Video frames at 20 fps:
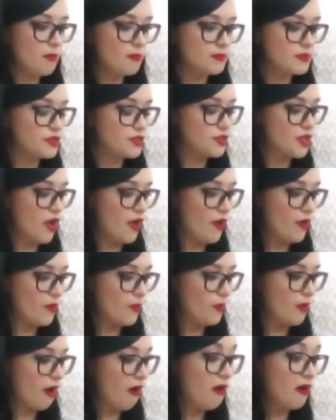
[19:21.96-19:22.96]

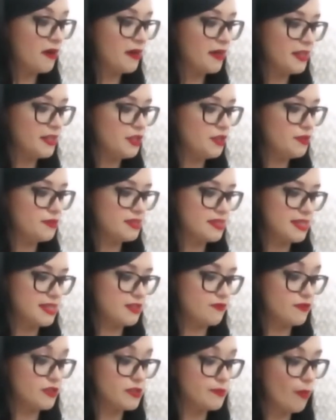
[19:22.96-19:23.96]
So I use
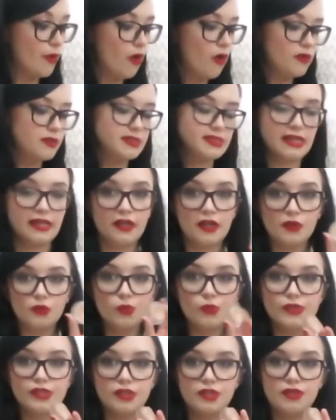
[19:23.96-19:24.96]
this for spots, and I
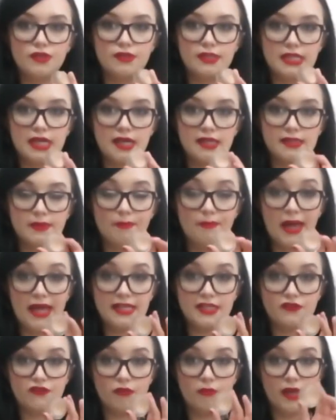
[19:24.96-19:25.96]
also use it as a
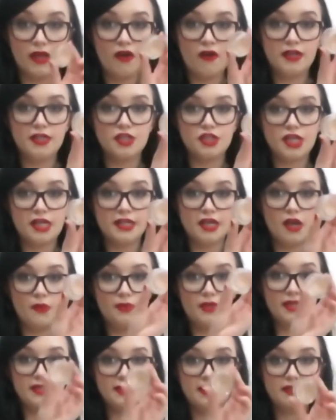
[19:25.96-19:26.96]
base for my eyeshadow
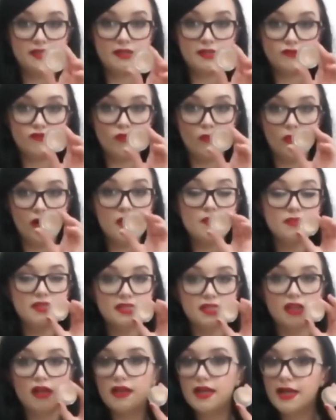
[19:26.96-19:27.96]
because it does remind me
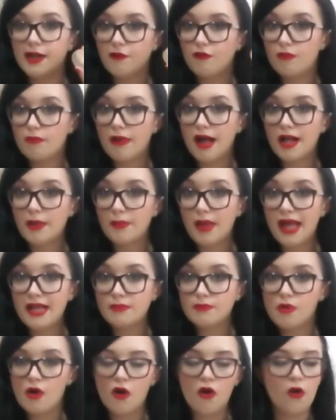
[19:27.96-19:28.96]
slightly of a MAC
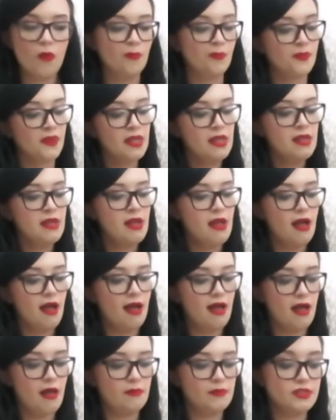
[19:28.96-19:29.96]
paint pot.
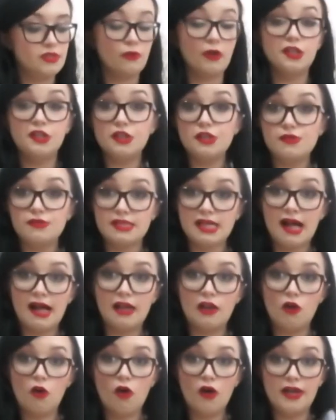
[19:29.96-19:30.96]
So I use that
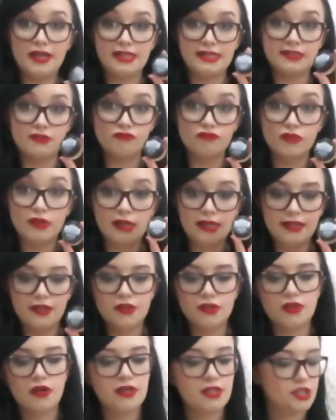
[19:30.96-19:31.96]
a lot, and it's a really
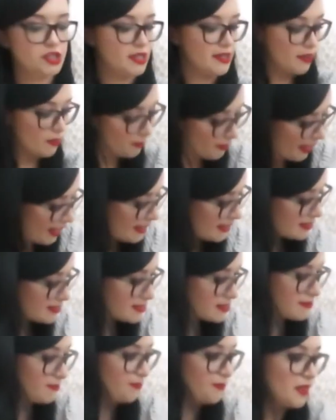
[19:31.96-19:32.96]
good eyeshadow
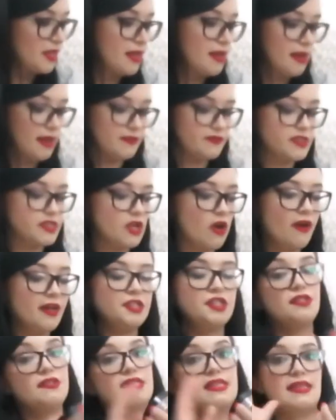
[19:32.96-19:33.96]
base.
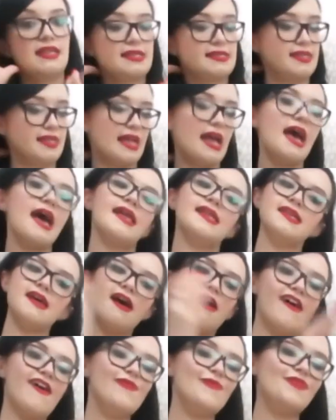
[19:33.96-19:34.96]
Started using this again.
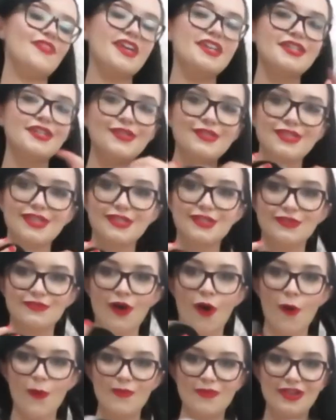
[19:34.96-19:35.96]
They use this
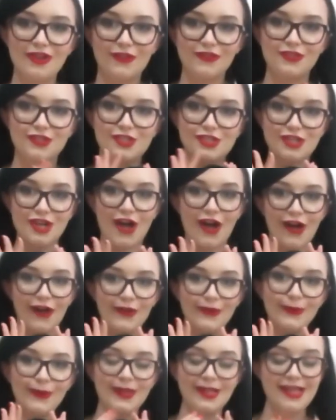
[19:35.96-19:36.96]
on me on the
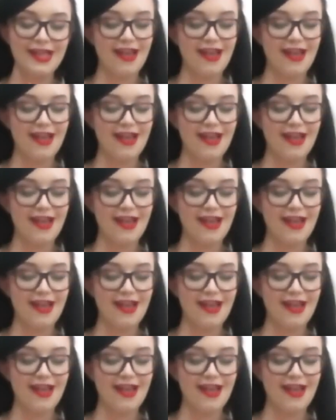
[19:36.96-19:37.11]
show,